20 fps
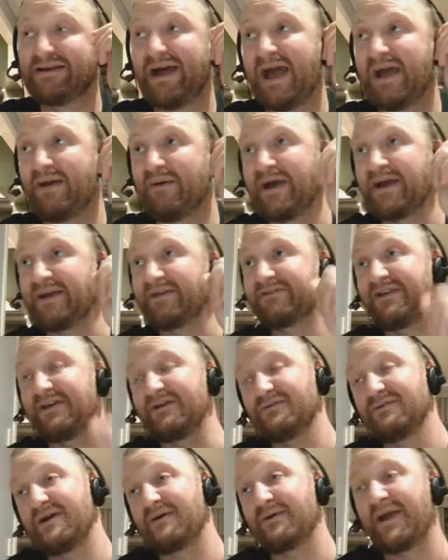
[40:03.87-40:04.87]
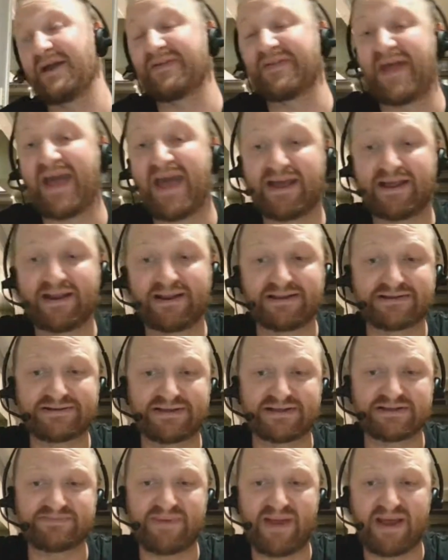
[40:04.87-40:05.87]
8 weeks. He'll get that, and
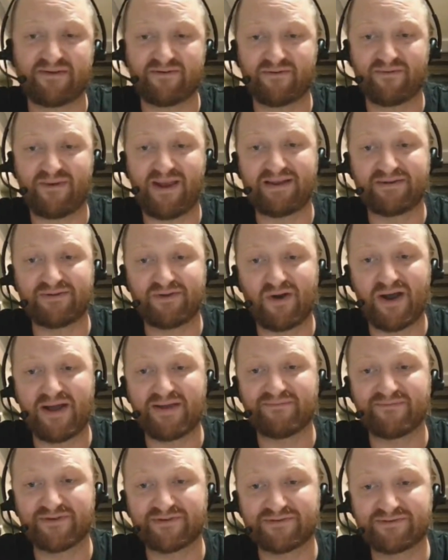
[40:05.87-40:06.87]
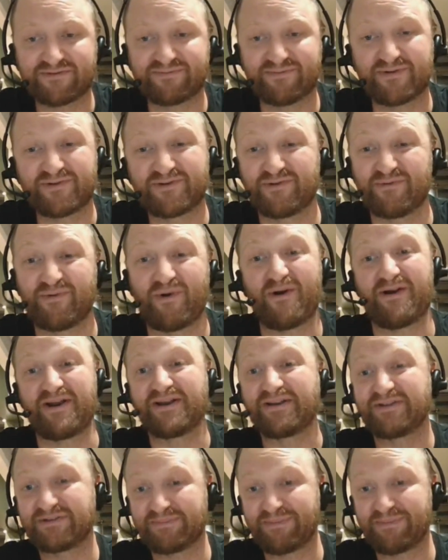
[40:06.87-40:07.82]
he's back for round 9 versus the Warriors.